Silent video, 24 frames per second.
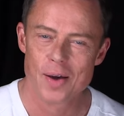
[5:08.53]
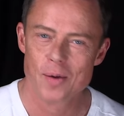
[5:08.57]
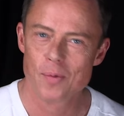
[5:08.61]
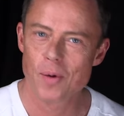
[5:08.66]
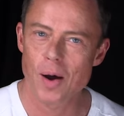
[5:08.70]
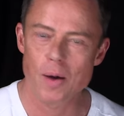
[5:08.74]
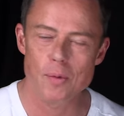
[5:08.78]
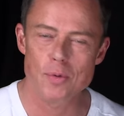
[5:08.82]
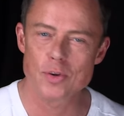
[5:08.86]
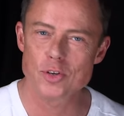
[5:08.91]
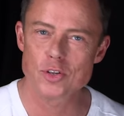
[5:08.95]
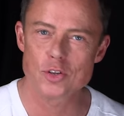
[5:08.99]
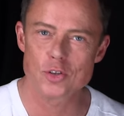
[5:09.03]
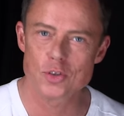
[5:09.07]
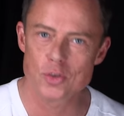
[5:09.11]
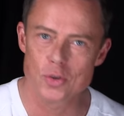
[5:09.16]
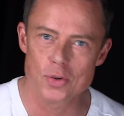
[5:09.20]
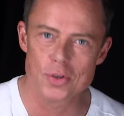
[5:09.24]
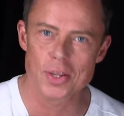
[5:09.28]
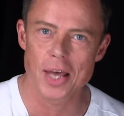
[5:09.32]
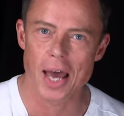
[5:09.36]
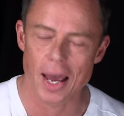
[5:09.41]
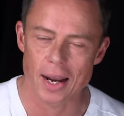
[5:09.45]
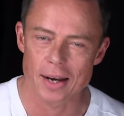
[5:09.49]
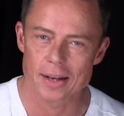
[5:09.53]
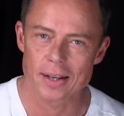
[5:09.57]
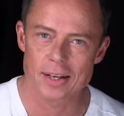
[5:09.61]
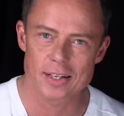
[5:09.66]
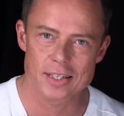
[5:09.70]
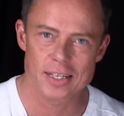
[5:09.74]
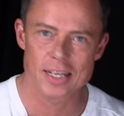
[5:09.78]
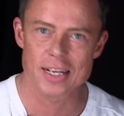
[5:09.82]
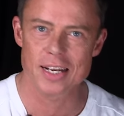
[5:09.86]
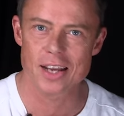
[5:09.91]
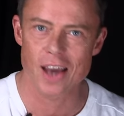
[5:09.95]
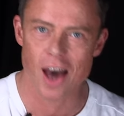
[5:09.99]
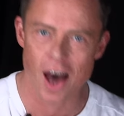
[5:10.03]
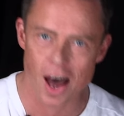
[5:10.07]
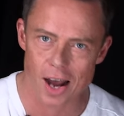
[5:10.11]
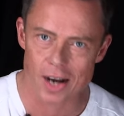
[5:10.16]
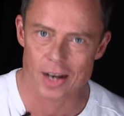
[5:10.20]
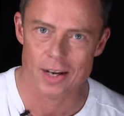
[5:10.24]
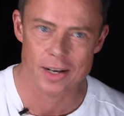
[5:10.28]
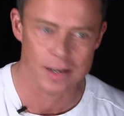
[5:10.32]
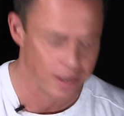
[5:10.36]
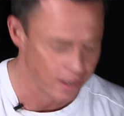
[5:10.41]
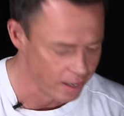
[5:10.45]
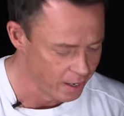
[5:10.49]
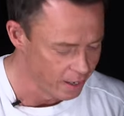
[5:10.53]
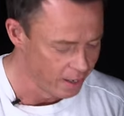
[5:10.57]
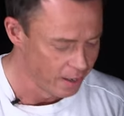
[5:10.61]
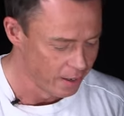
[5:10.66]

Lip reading: Why would you do that? That's idiotic.